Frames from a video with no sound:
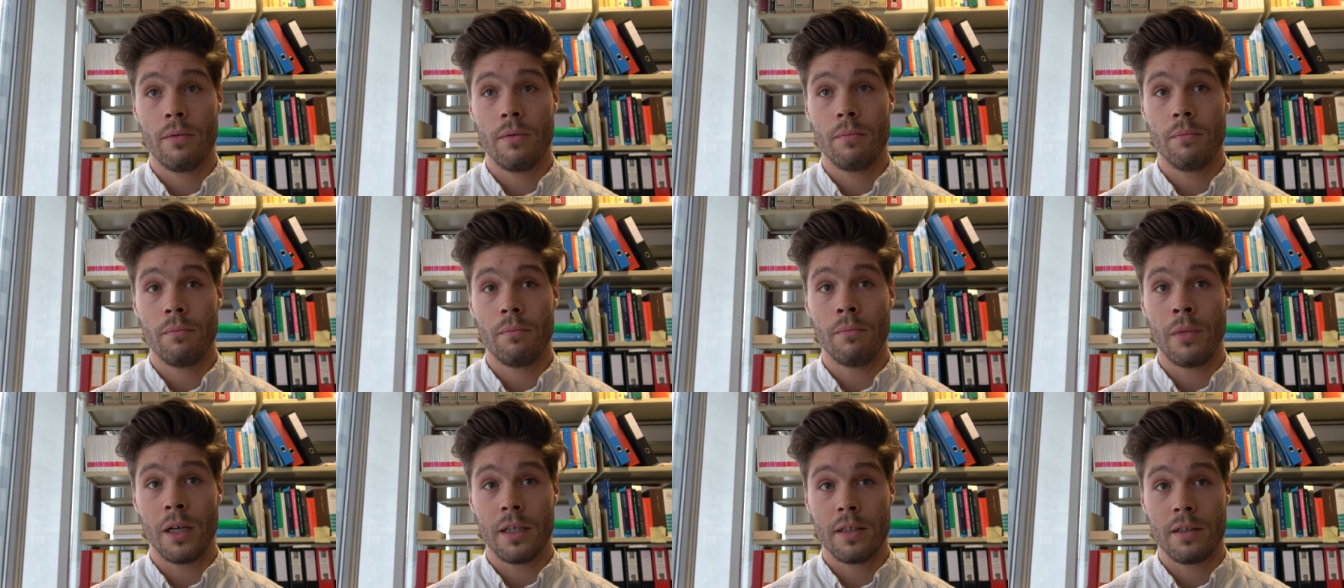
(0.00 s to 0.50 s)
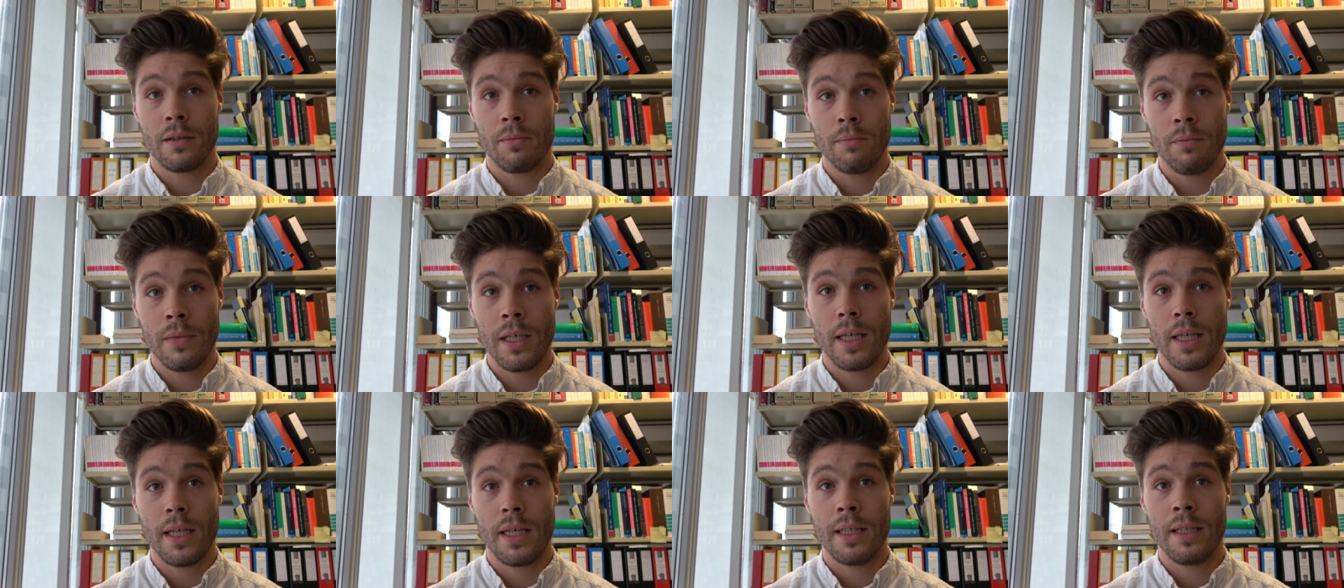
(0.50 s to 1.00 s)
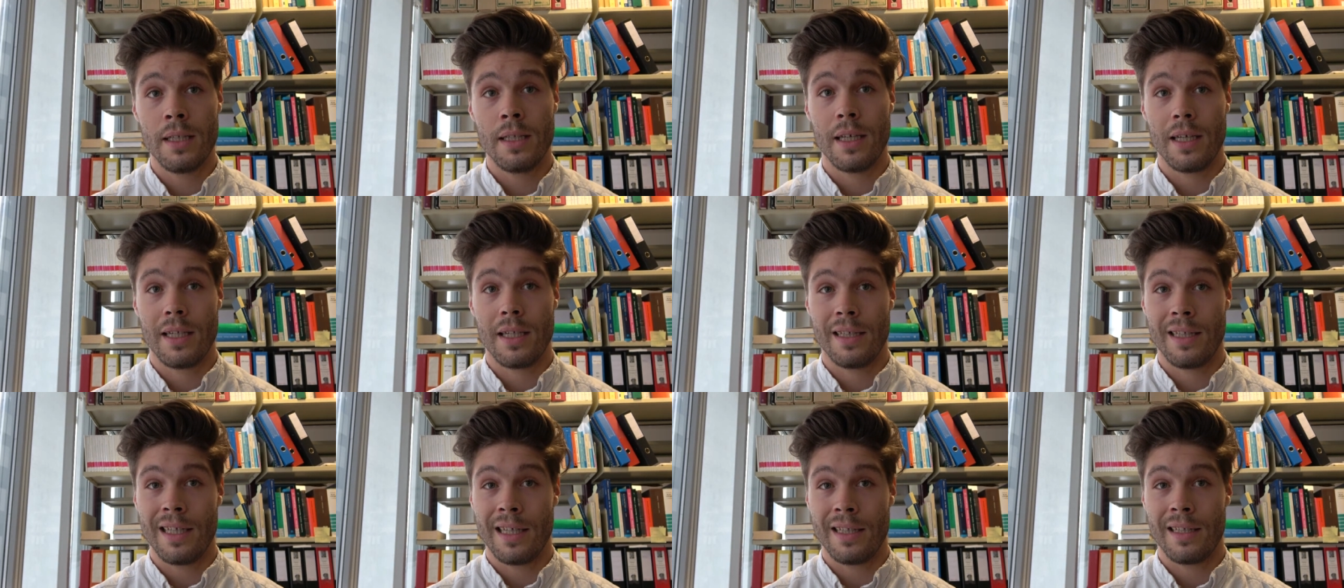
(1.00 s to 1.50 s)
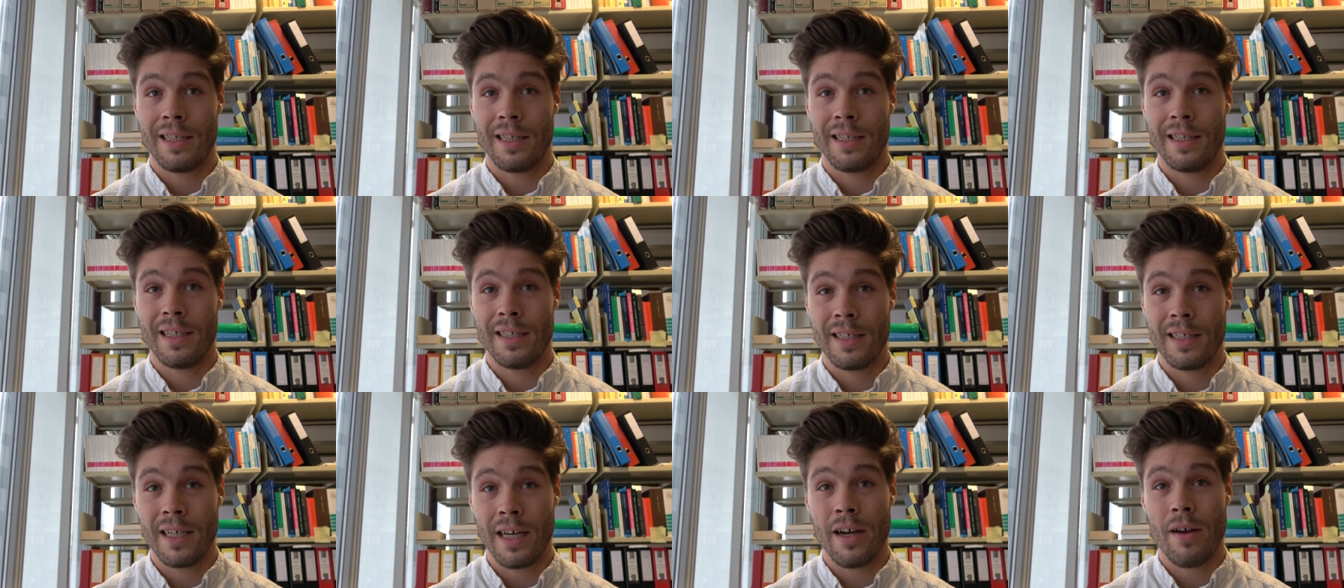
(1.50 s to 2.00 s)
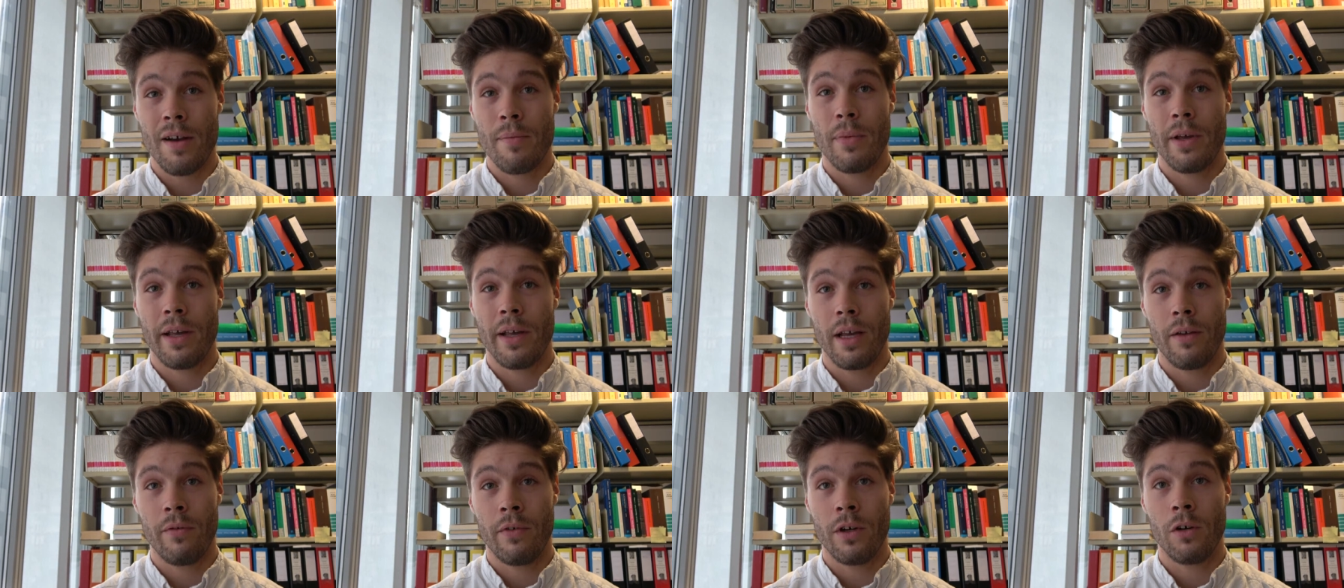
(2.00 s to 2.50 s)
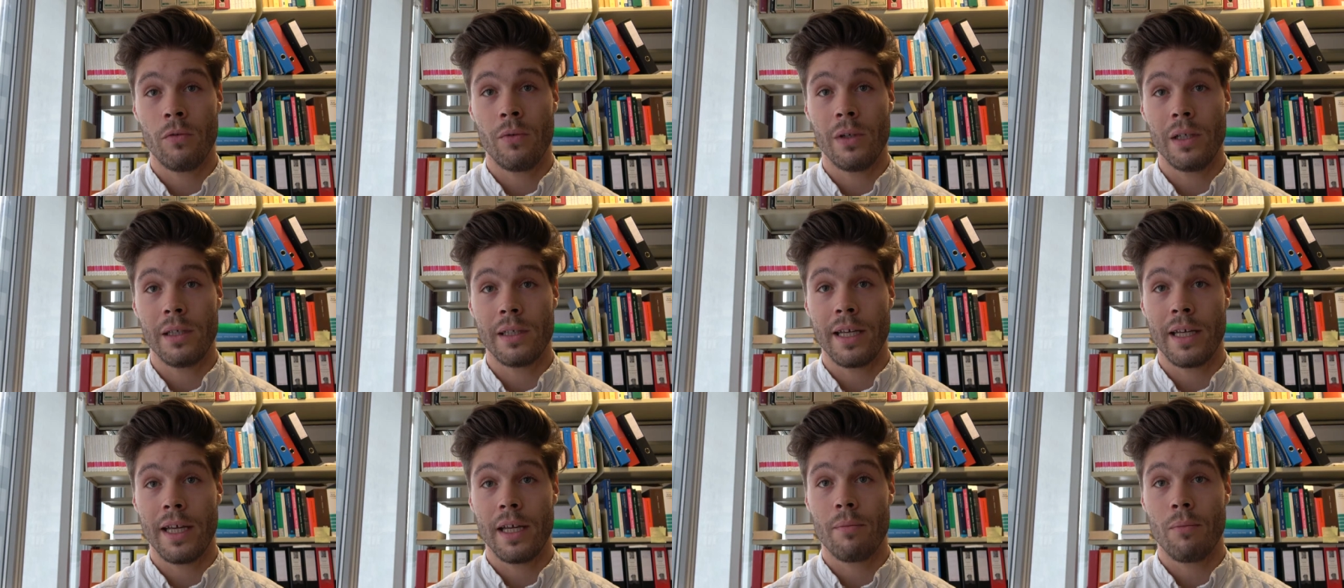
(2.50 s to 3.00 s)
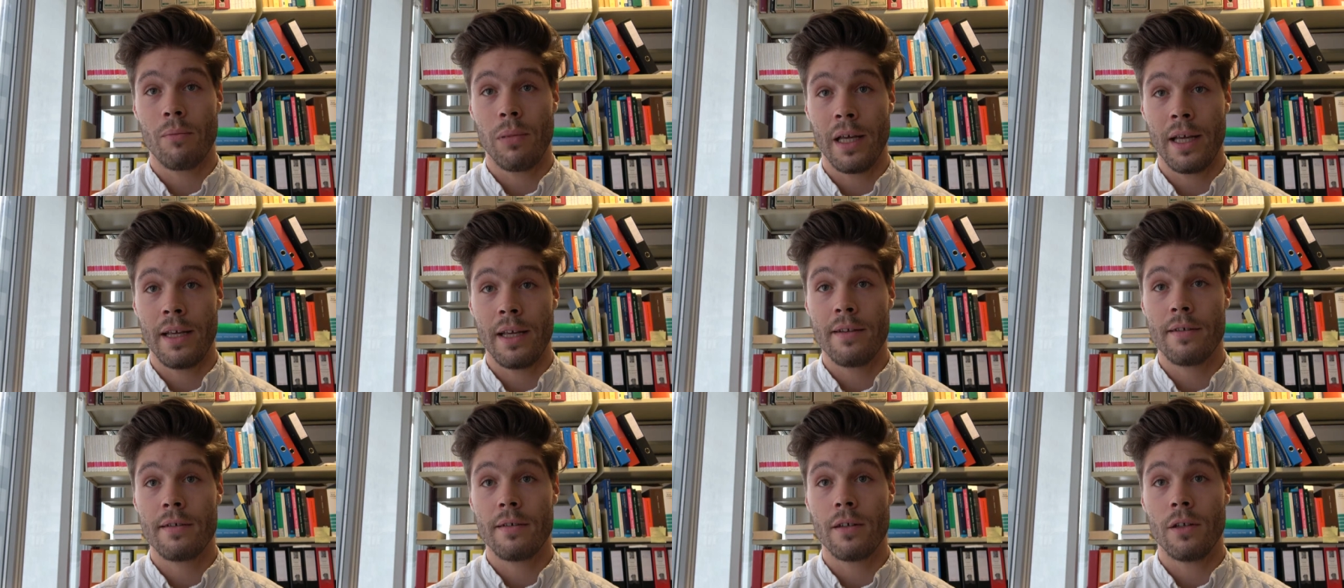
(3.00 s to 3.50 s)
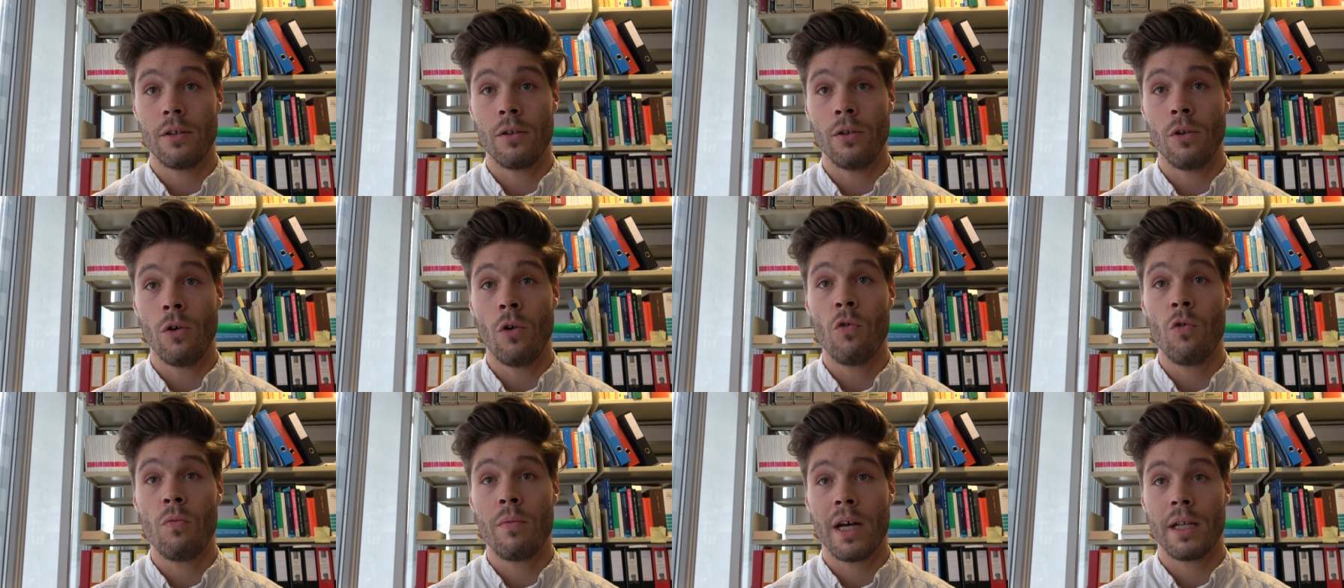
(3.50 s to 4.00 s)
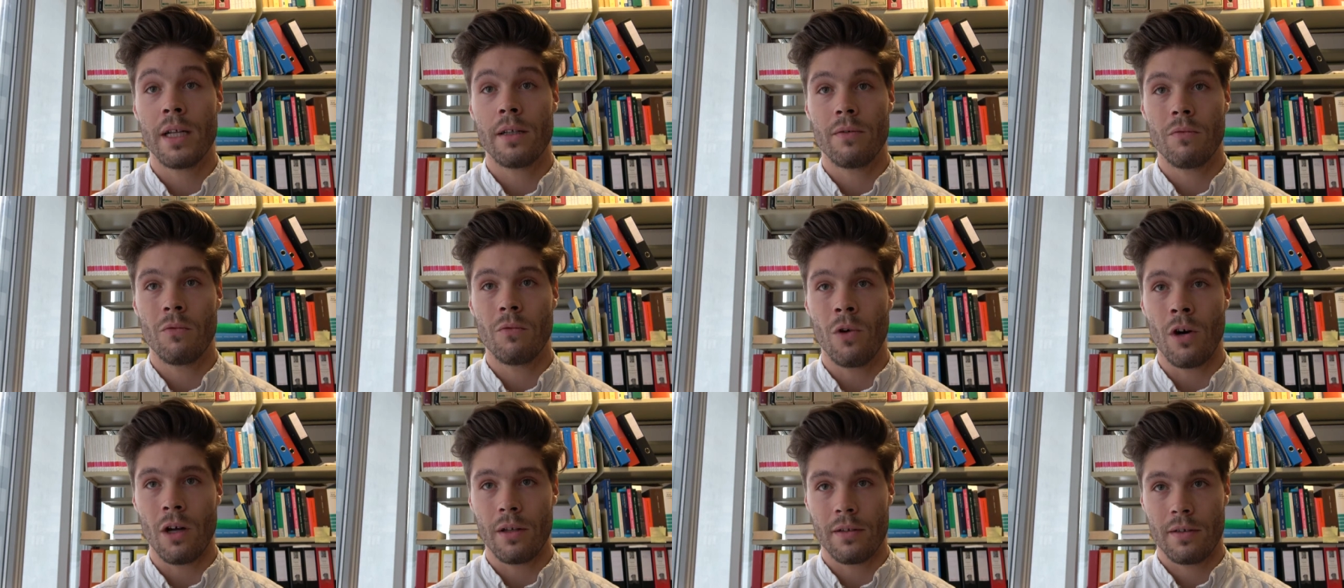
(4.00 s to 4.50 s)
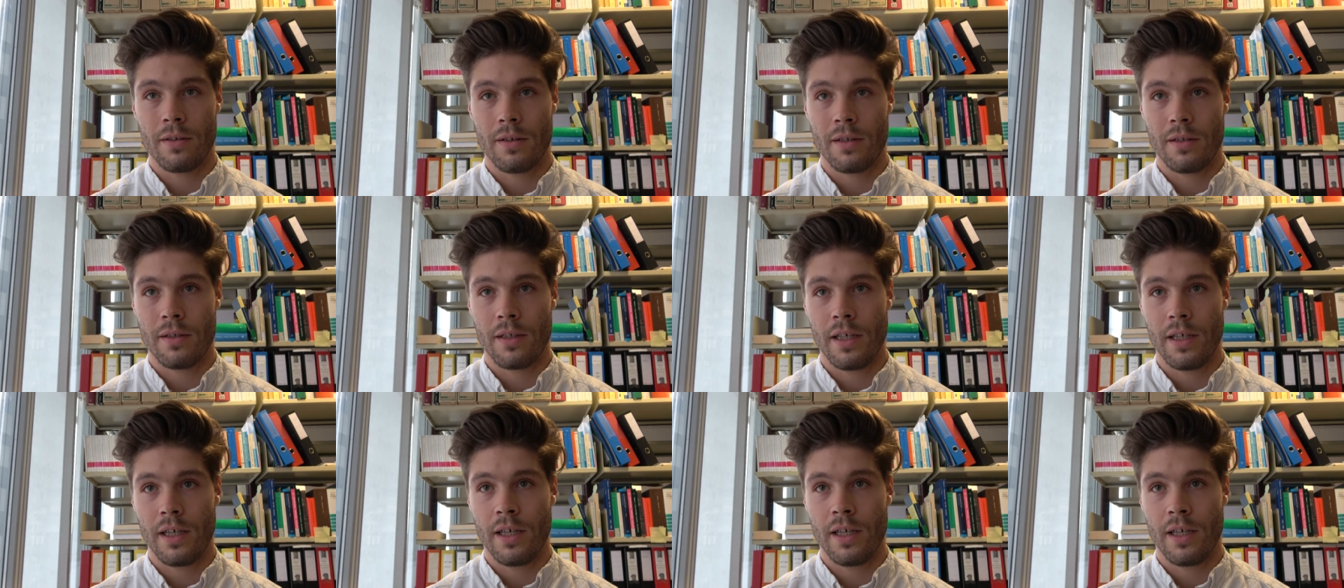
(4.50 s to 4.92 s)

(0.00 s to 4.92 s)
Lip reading: must mean that the desired behavior will take place no matter what,